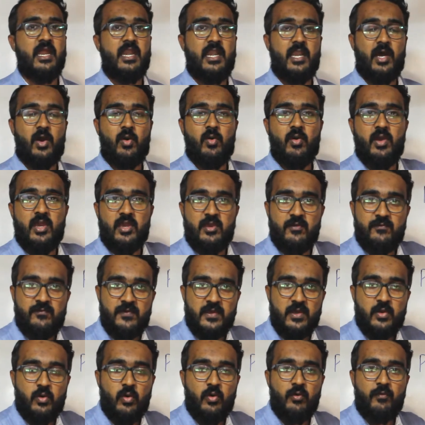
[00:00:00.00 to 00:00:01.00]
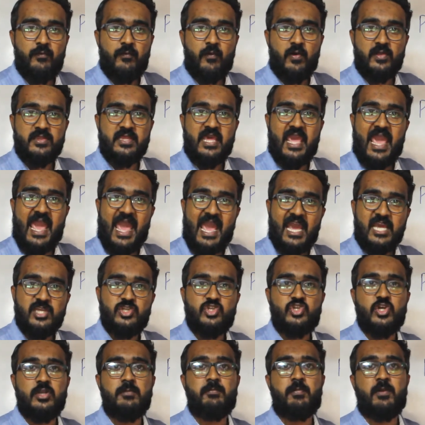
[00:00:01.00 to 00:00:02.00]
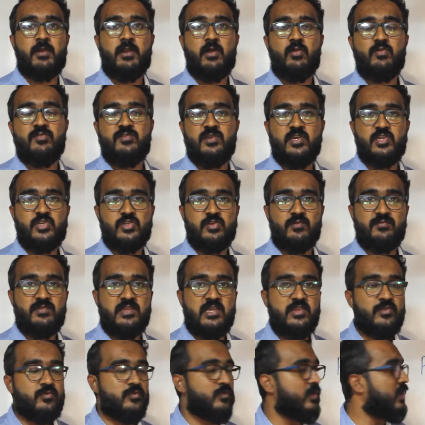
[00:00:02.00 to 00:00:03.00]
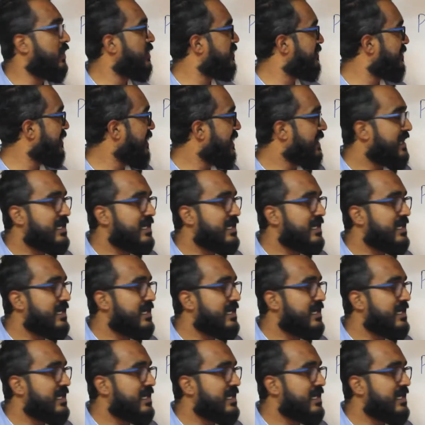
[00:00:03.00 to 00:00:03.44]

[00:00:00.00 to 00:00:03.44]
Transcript: Now, if we go for the actual pronunciation of these words,